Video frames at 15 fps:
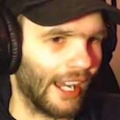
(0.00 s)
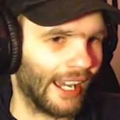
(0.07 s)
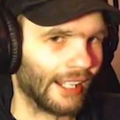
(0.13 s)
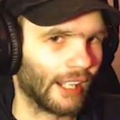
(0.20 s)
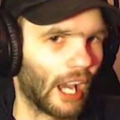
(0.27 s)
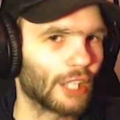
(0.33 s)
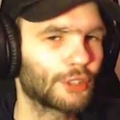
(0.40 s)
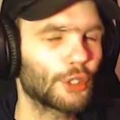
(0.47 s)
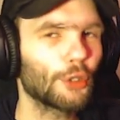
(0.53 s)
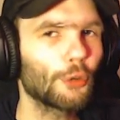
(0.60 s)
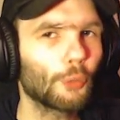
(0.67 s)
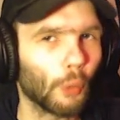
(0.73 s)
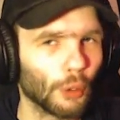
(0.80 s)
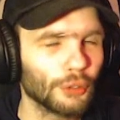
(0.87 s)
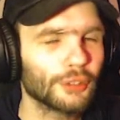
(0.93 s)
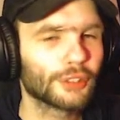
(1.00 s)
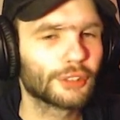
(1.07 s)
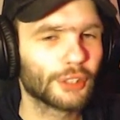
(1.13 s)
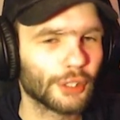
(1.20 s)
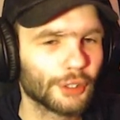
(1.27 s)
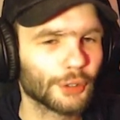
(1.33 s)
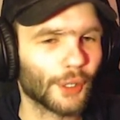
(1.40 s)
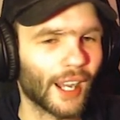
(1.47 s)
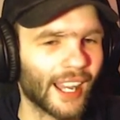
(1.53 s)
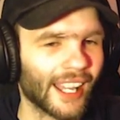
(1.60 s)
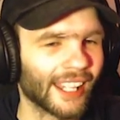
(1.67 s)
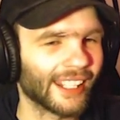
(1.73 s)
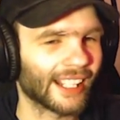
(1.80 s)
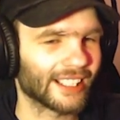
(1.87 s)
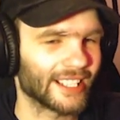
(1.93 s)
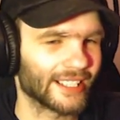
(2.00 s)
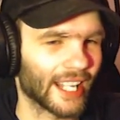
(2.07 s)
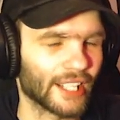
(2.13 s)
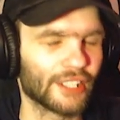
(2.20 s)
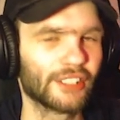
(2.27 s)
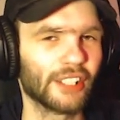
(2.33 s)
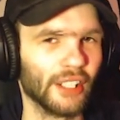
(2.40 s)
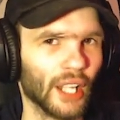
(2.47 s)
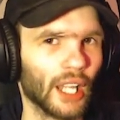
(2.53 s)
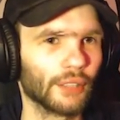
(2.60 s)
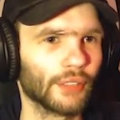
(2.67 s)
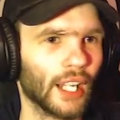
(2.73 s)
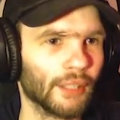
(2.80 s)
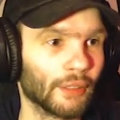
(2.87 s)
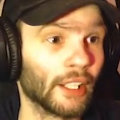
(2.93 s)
And I do want to try and actually get to Night 5